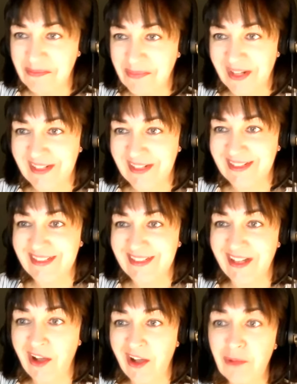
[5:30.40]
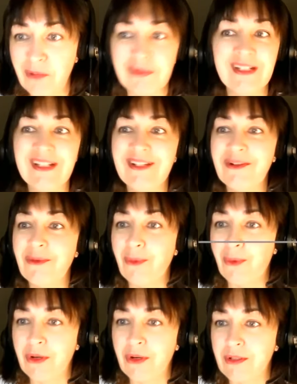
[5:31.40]
pregnancy help
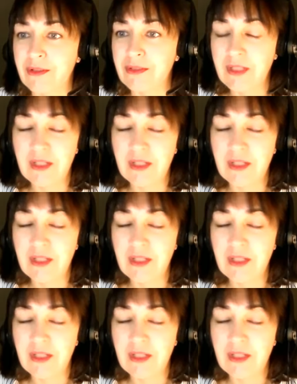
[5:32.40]
or